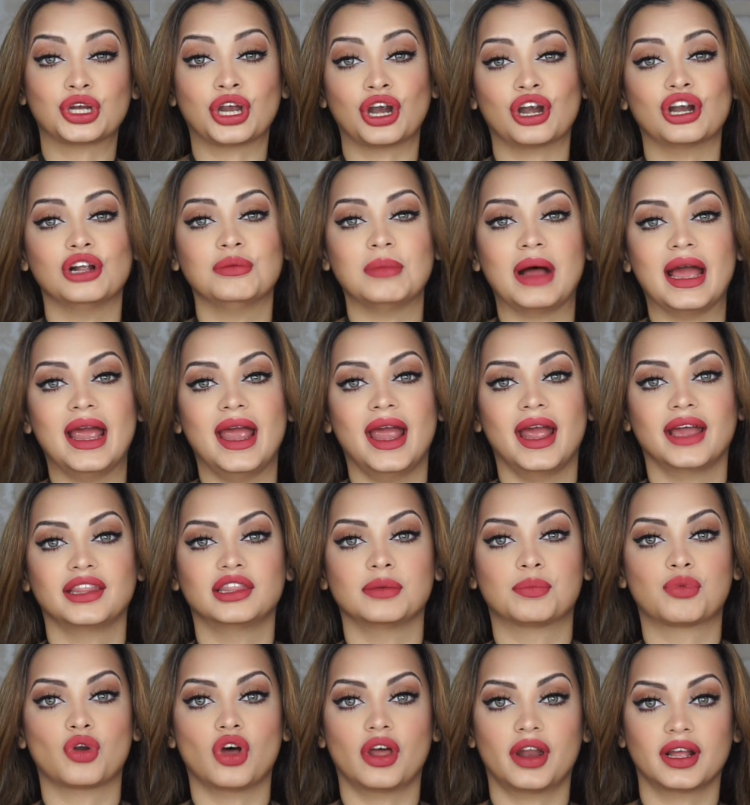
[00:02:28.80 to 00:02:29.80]
curl my hair,
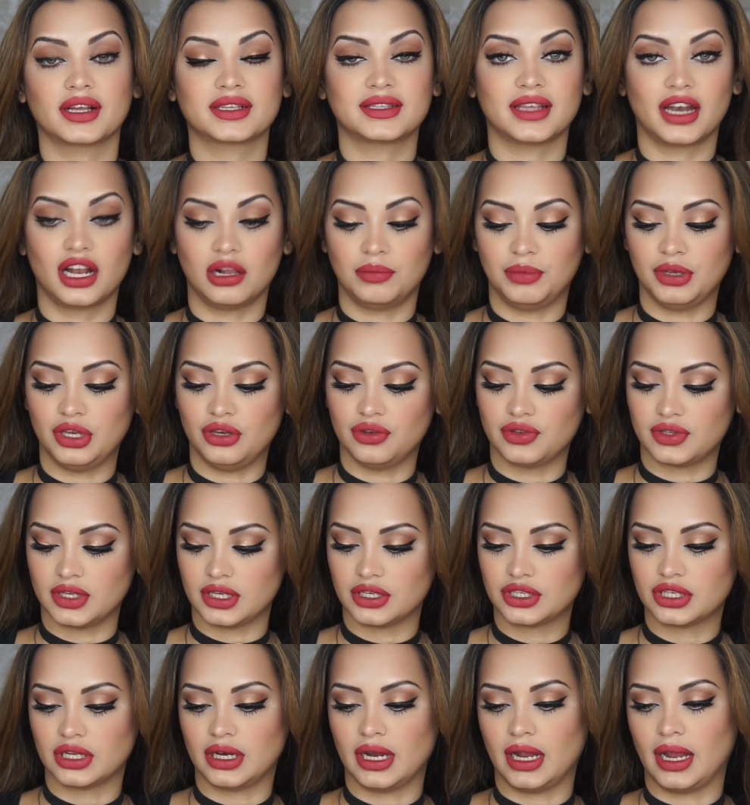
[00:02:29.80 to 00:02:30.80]
the products that I'll be
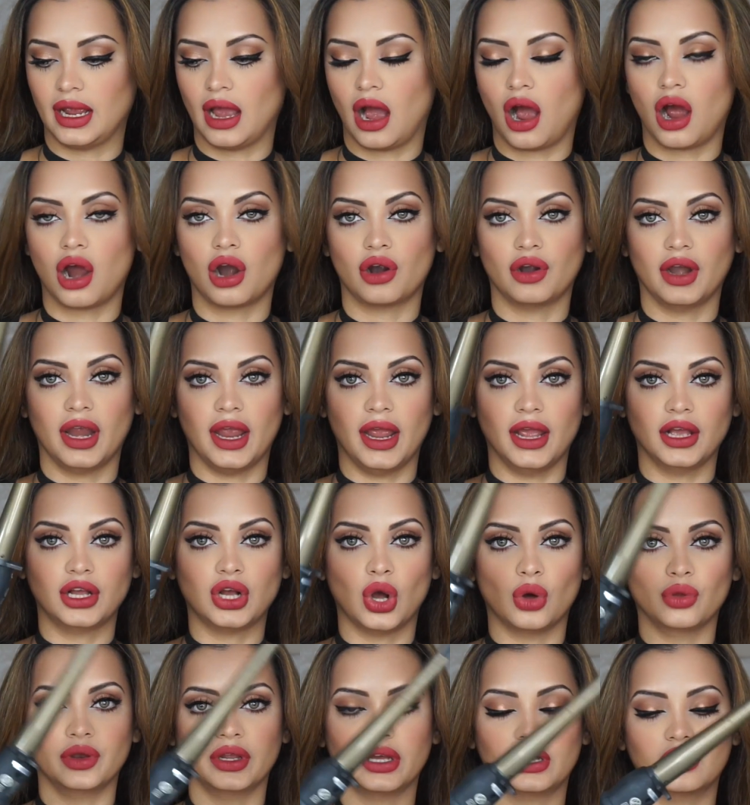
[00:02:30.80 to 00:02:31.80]
using today are a
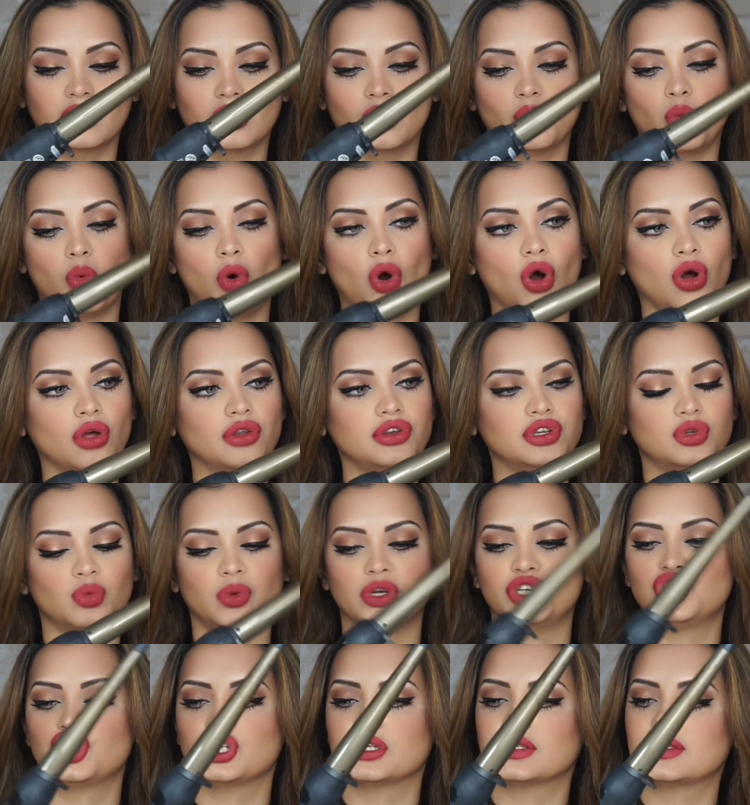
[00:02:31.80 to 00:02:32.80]
conical wand,
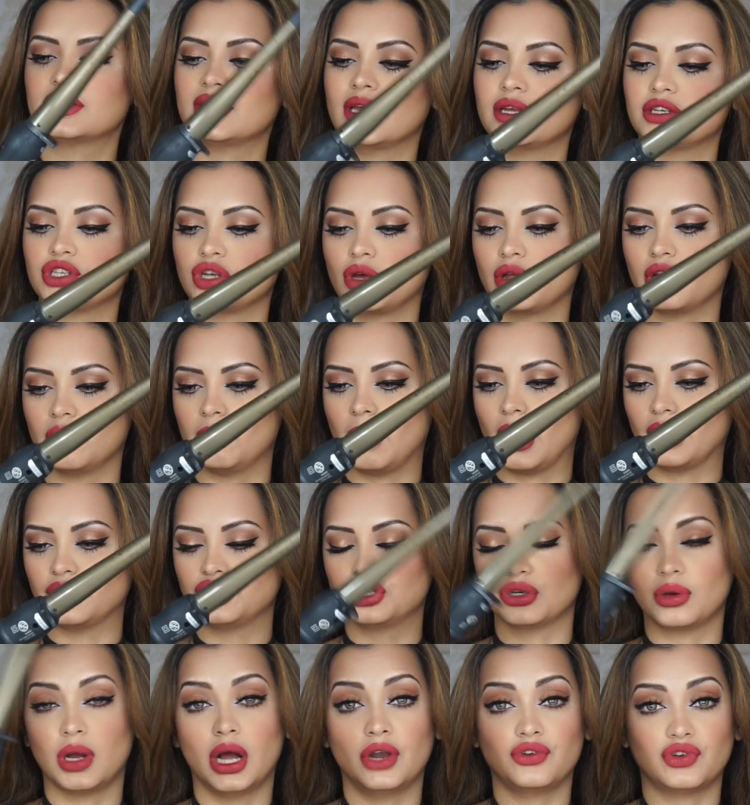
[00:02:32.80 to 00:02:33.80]
which is set on
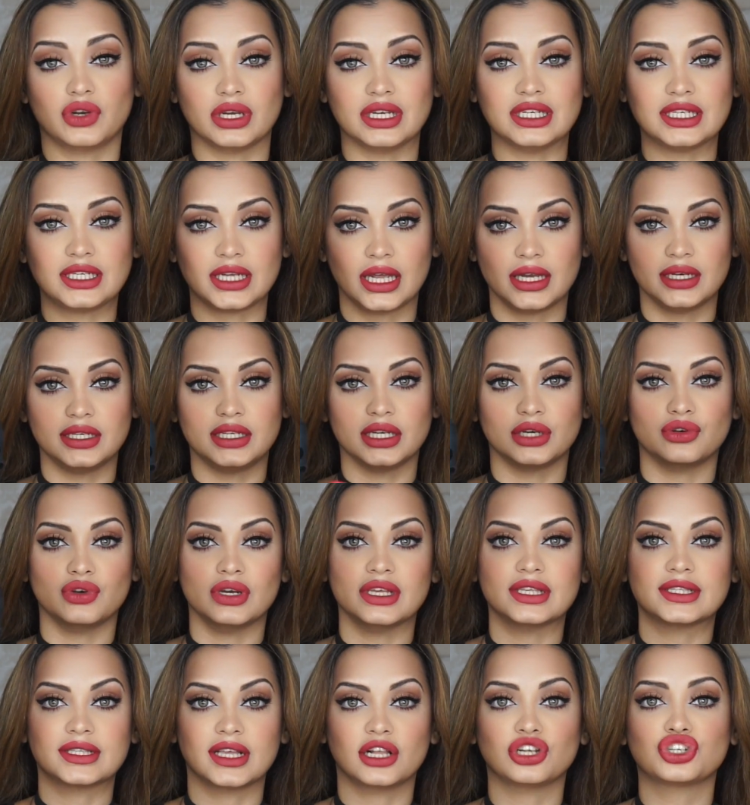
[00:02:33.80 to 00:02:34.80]
about 210
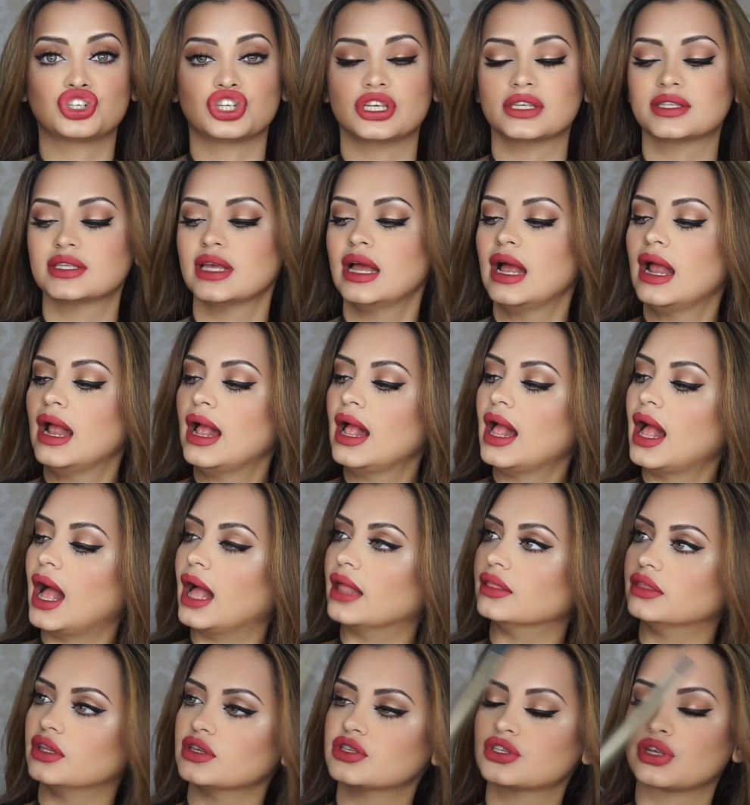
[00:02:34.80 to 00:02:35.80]
degrees Celsius,
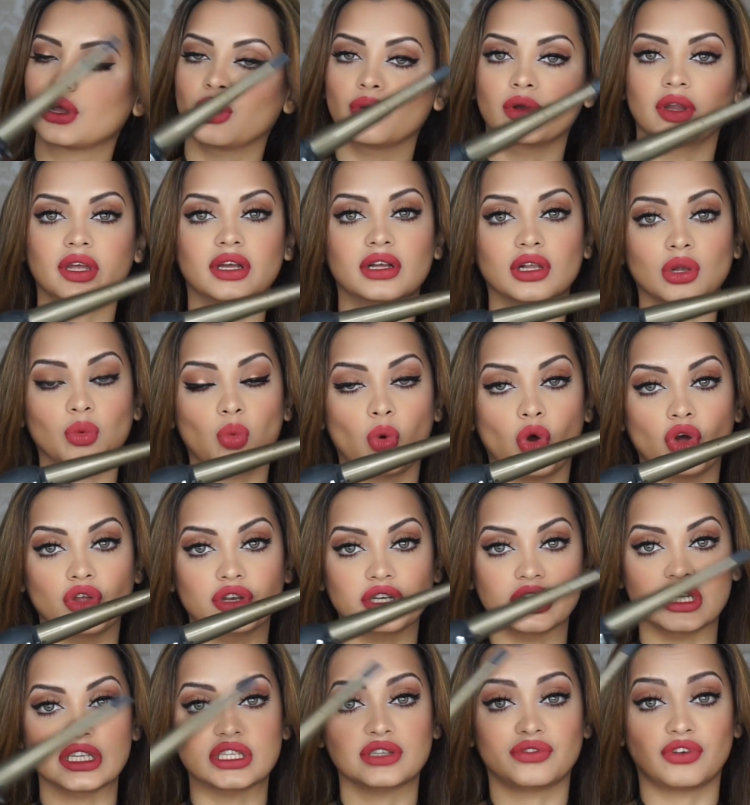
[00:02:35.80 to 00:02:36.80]
and this conical
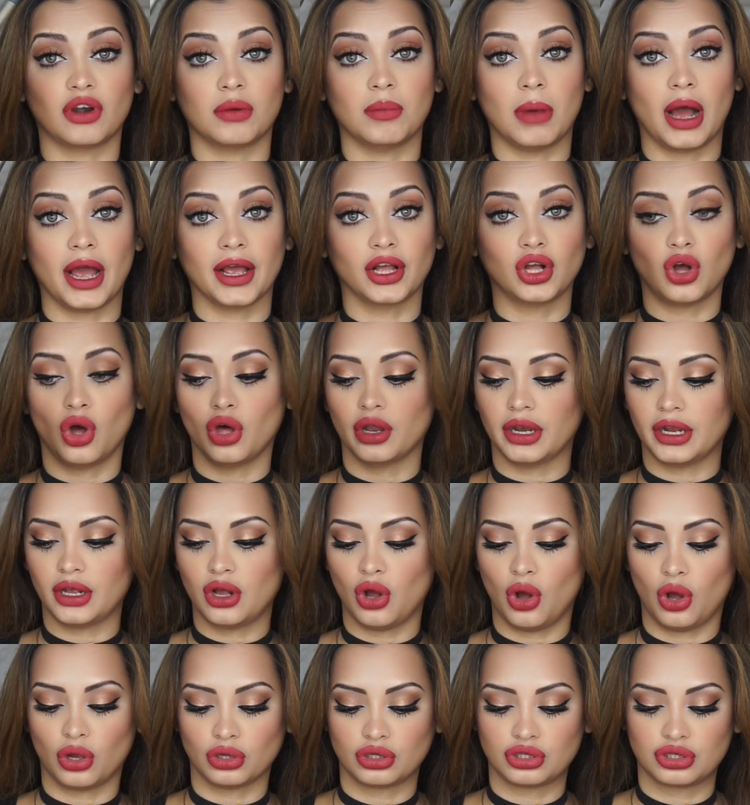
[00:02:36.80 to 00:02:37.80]
wand is from Iconic
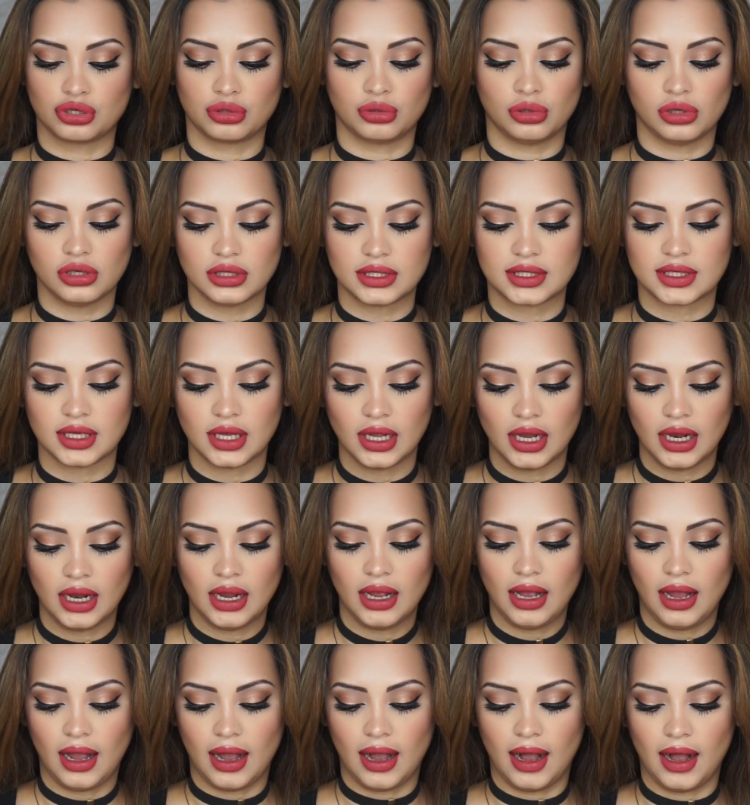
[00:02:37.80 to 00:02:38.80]
Hot Tools.
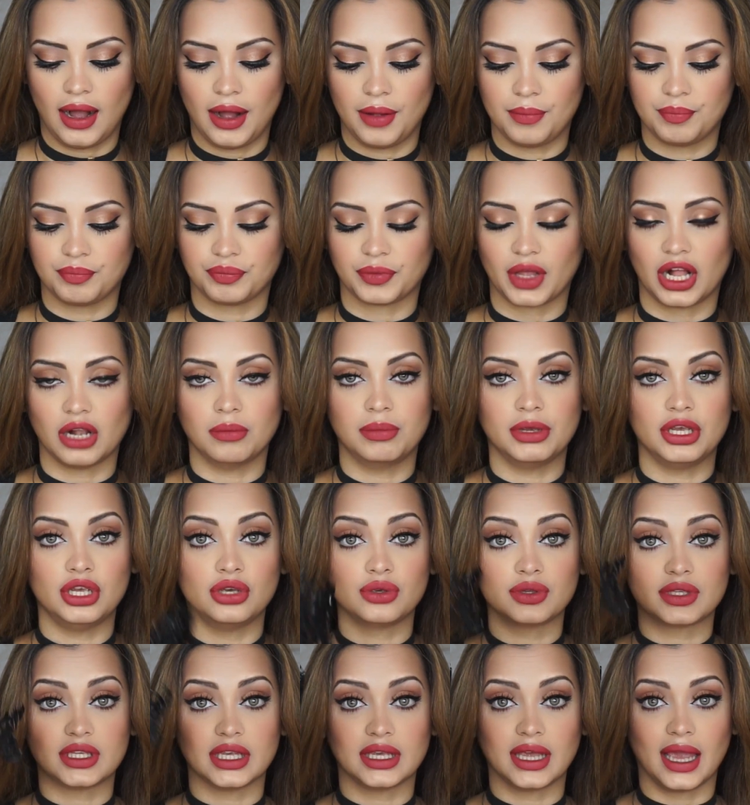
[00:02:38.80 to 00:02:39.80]
I'll be
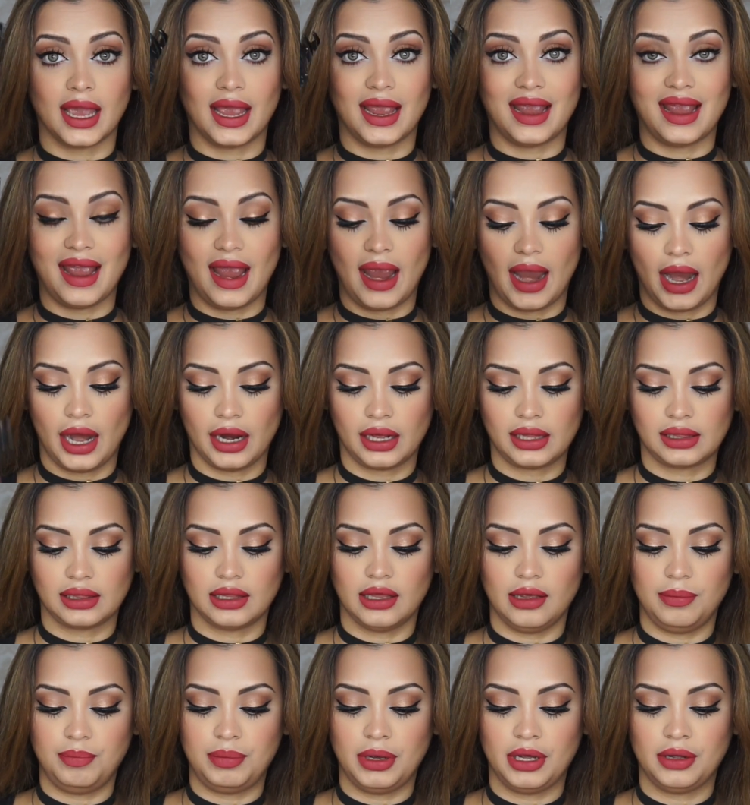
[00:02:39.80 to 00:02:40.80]
using a hair
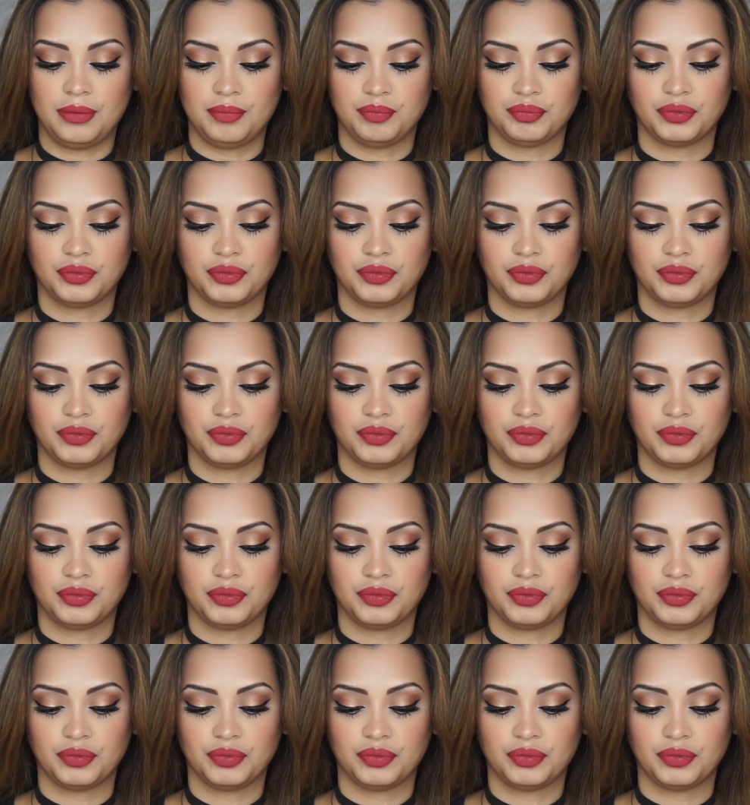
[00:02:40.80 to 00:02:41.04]
clip,